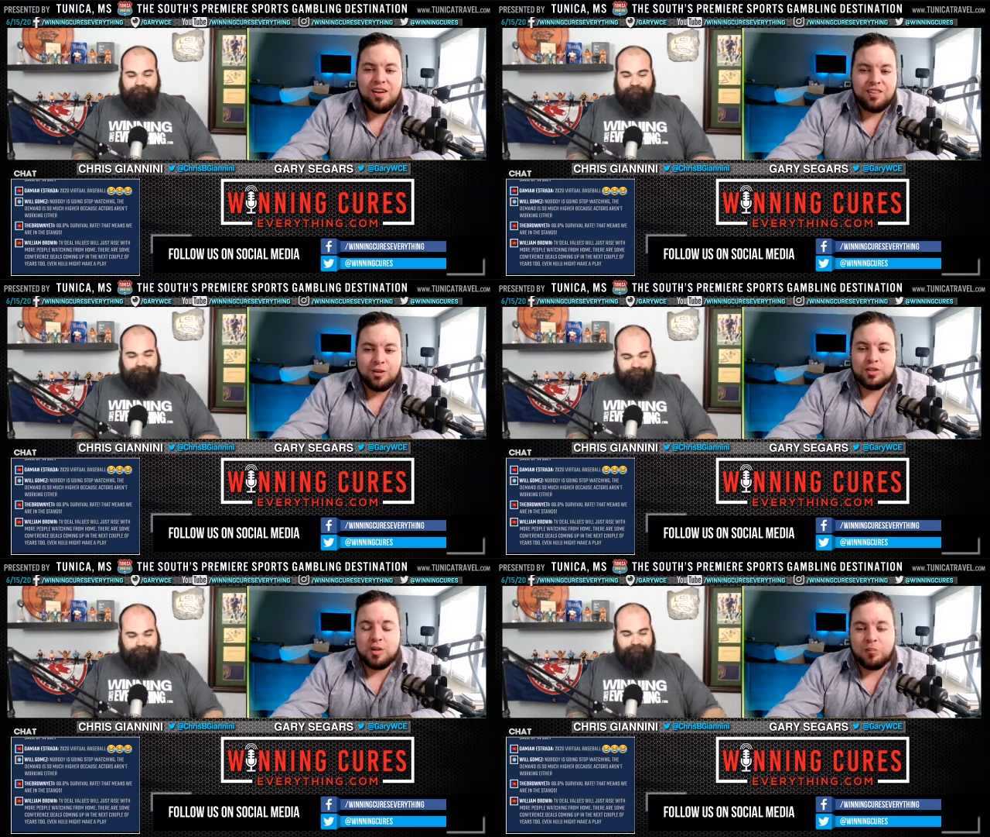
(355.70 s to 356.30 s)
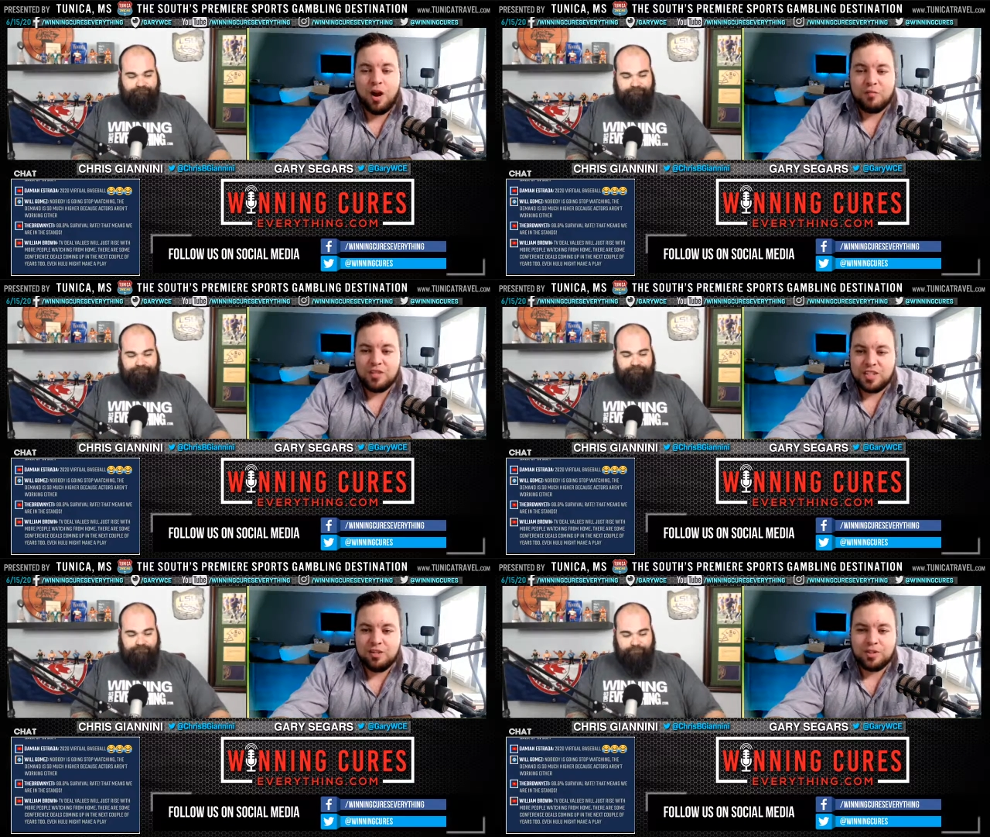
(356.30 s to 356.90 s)
Speaker 1: There are some
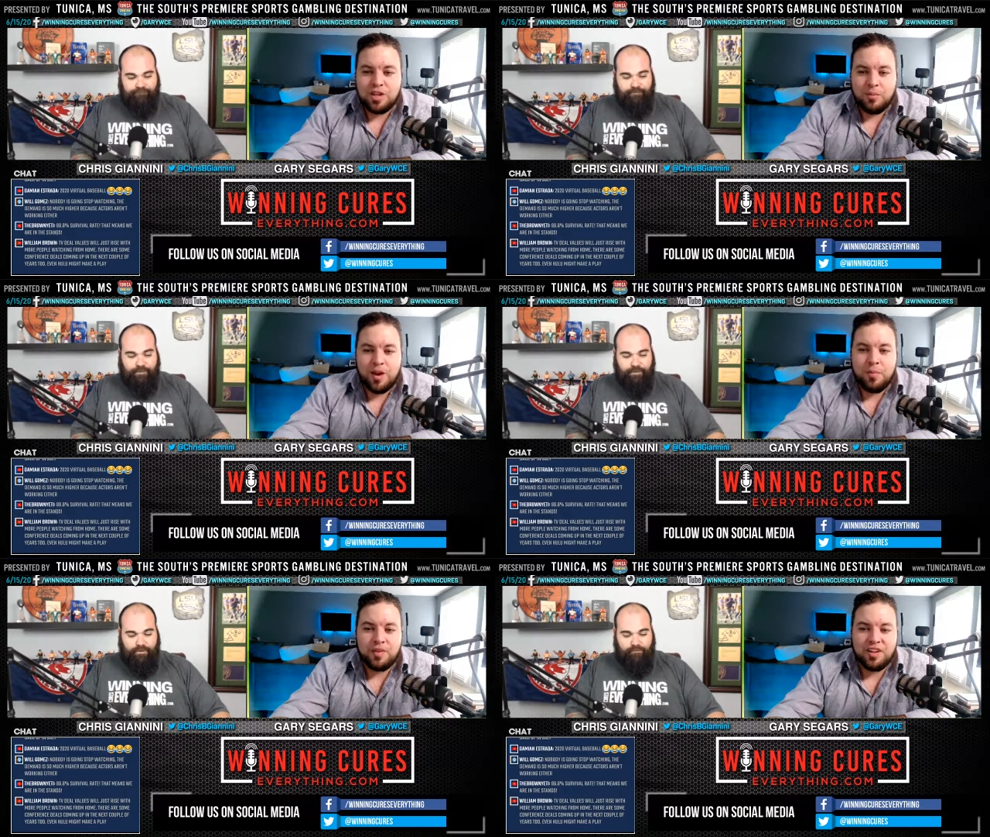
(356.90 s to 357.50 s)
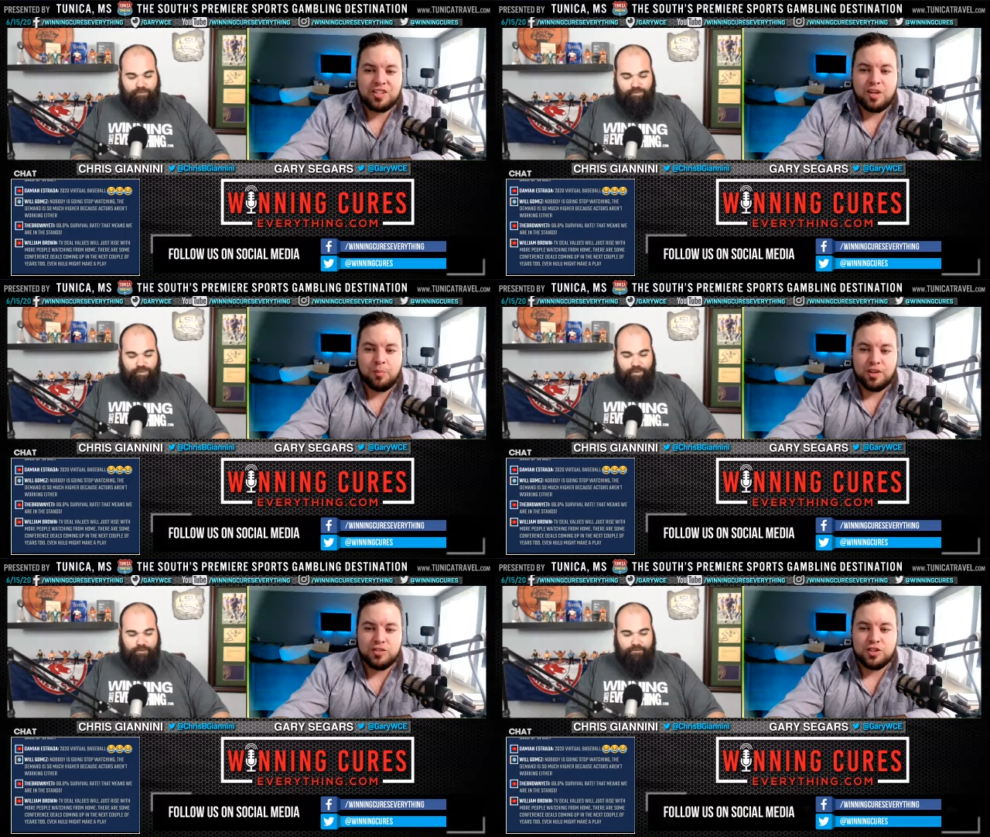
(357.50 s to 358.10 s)
conference deals coming up in the next couple
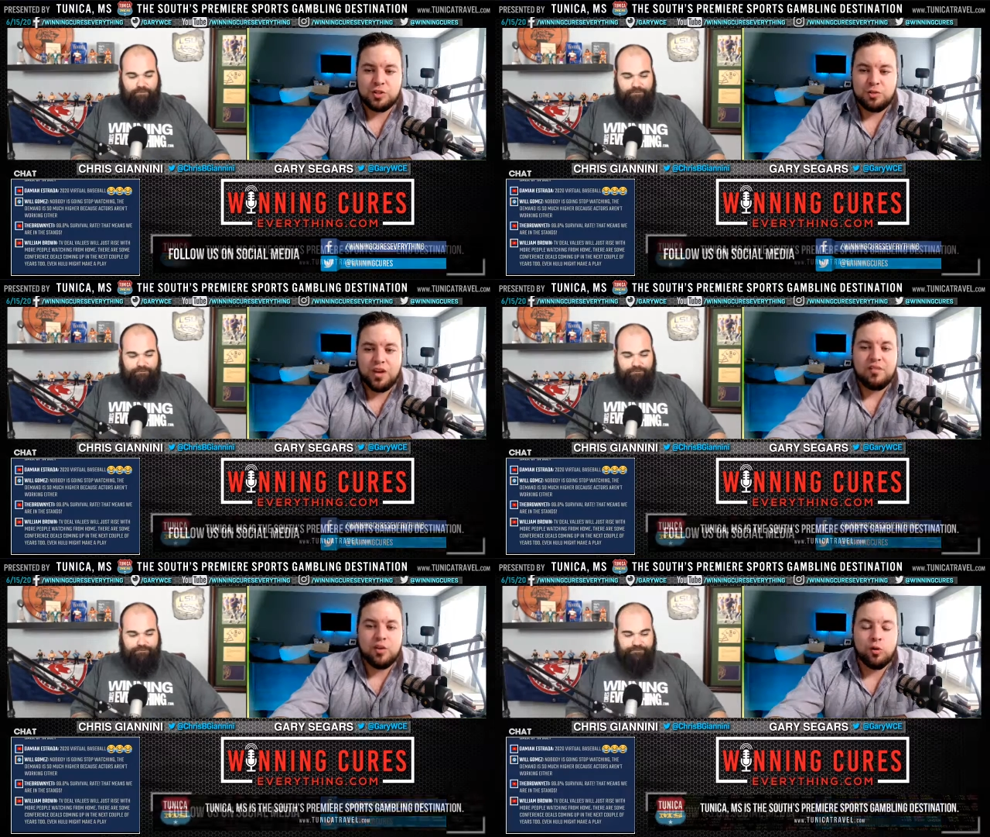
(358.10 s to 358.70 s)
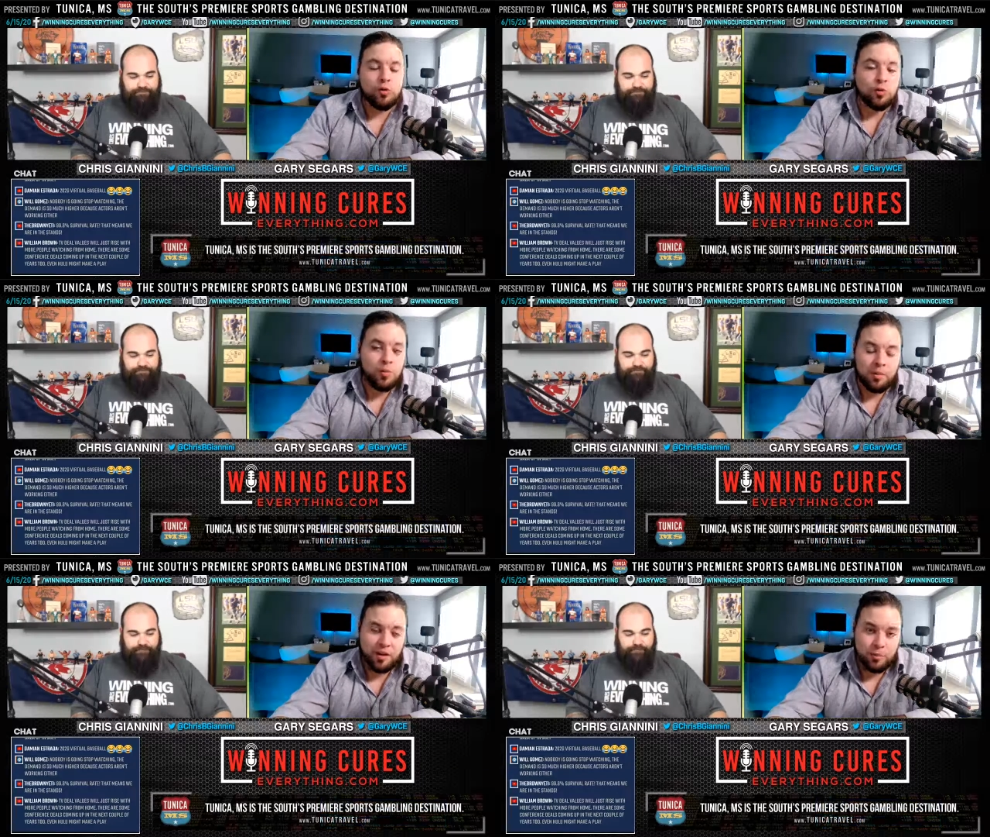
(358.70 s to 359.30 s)
of years too. Even Hulu
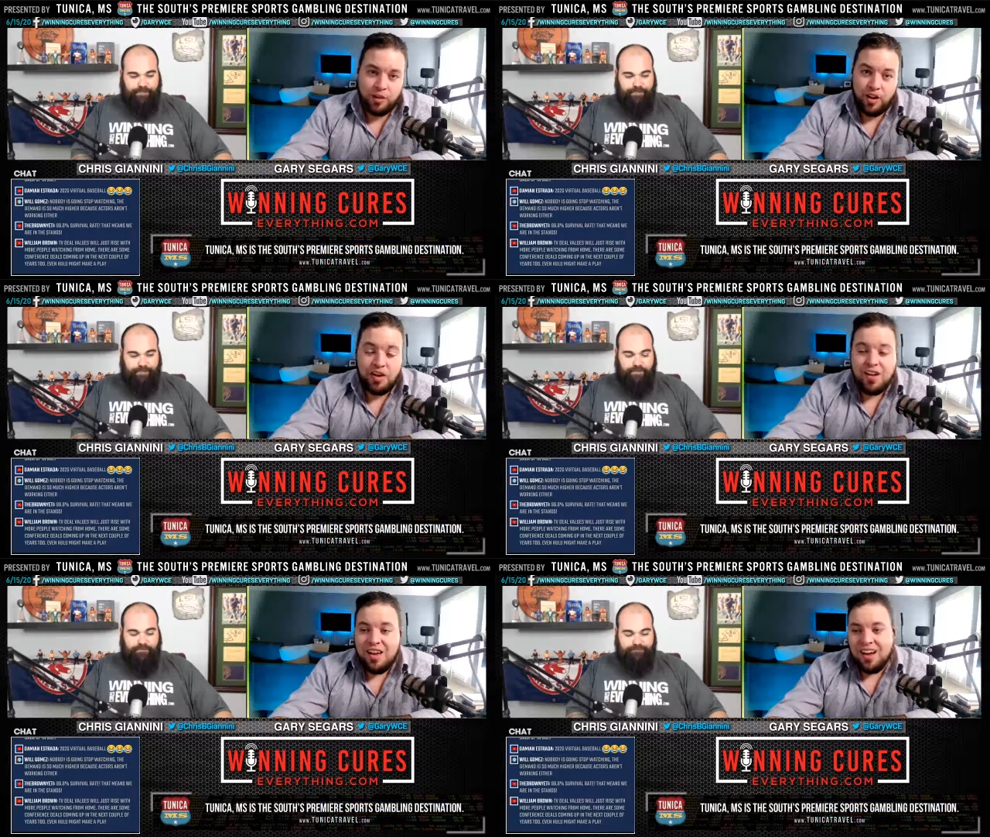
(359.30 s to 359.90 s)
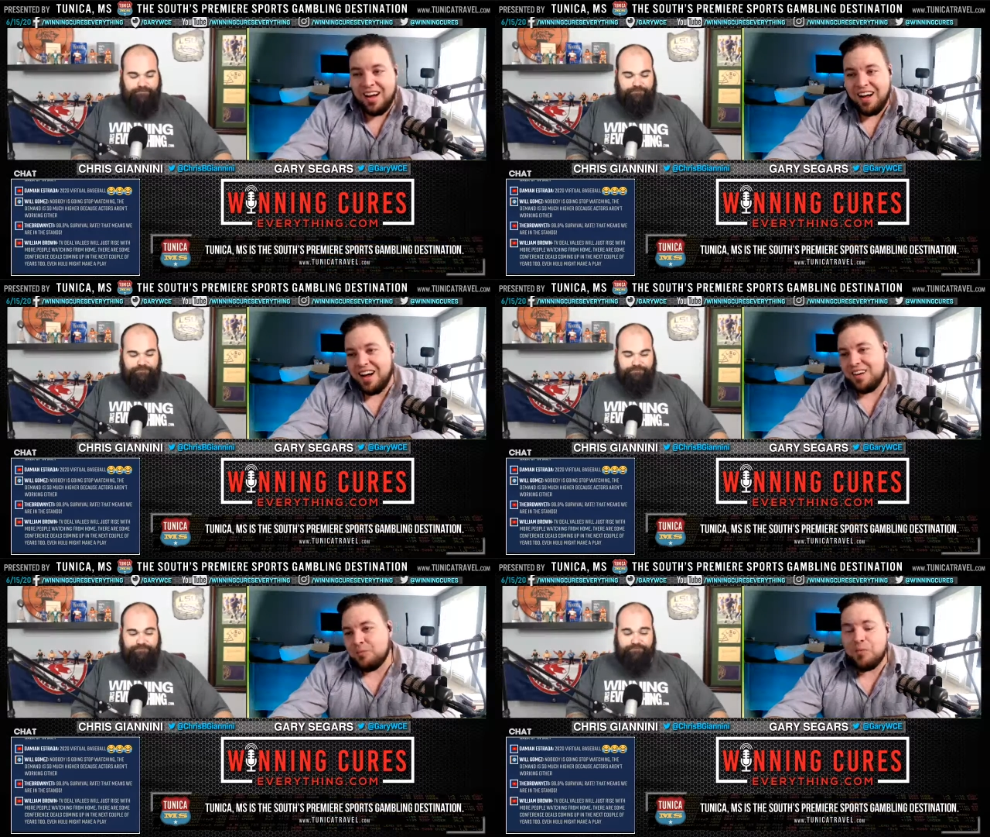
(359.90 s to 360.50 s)
might make a play.
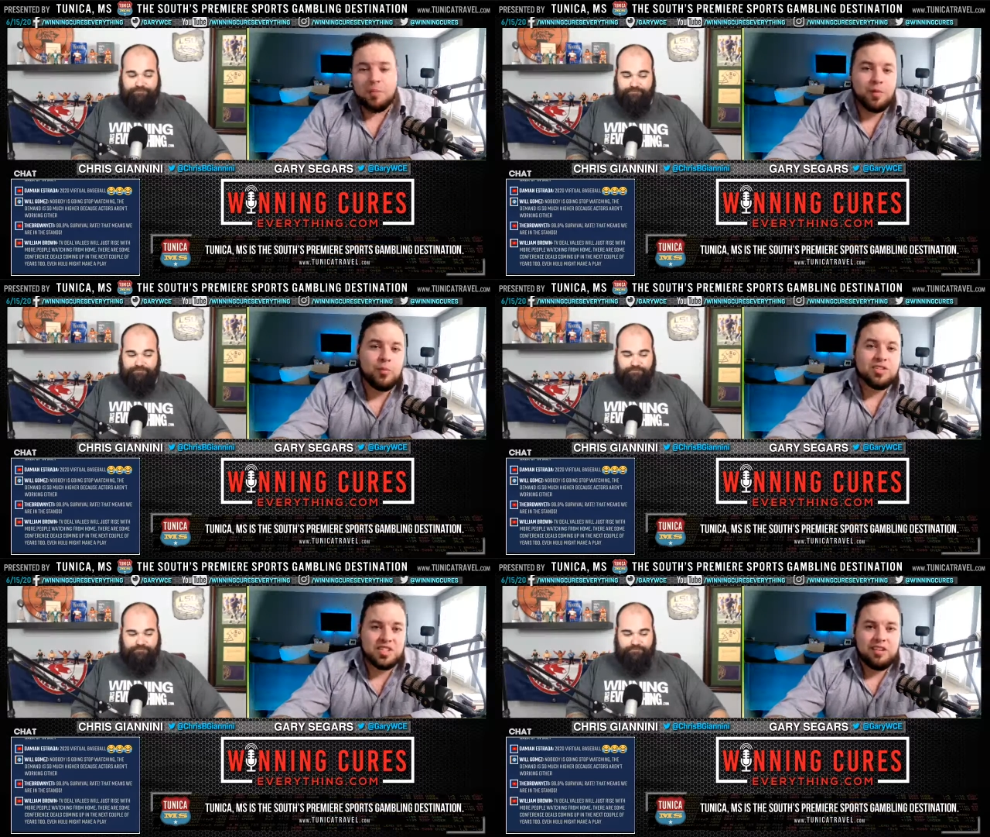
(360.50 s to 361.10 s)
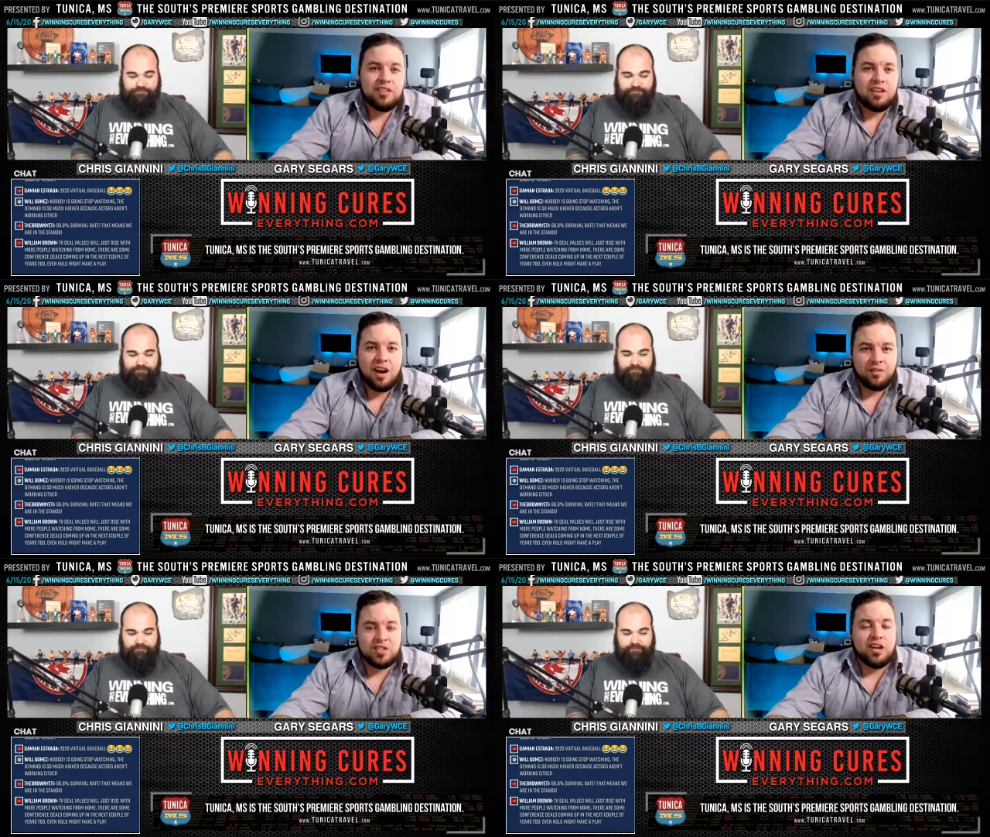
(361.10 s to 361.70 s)
Uh, I mean, we'll see.
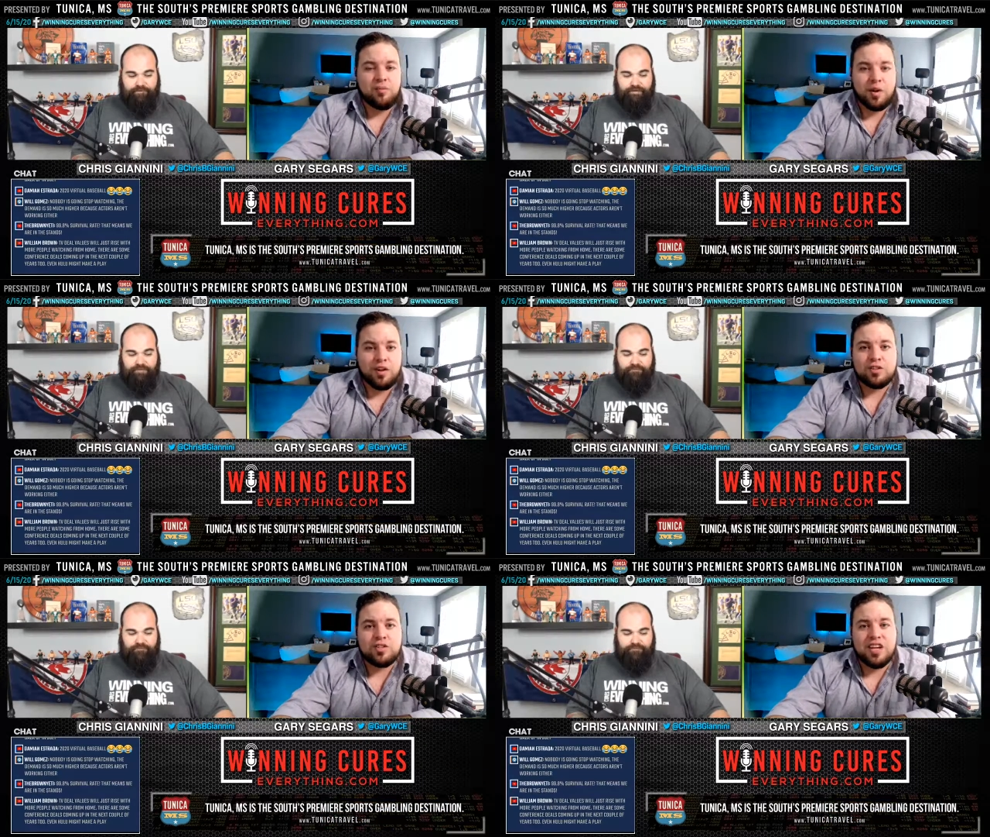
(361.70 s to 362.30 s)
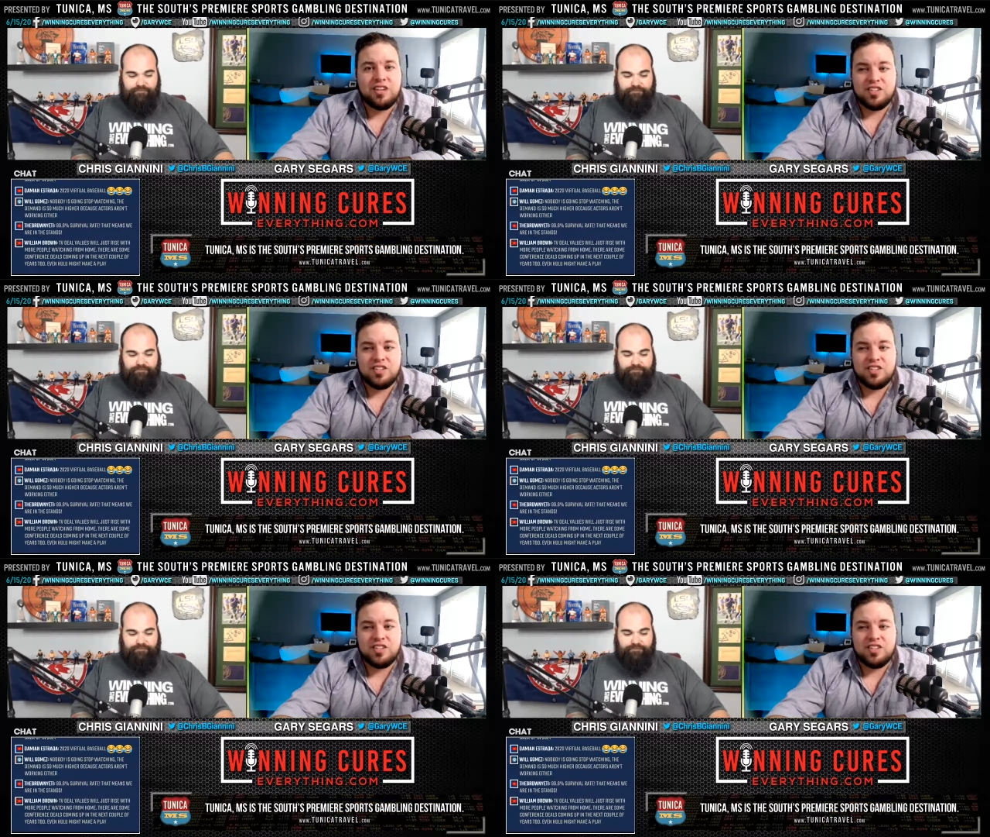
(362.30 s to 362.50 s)
Obviously, everybody understands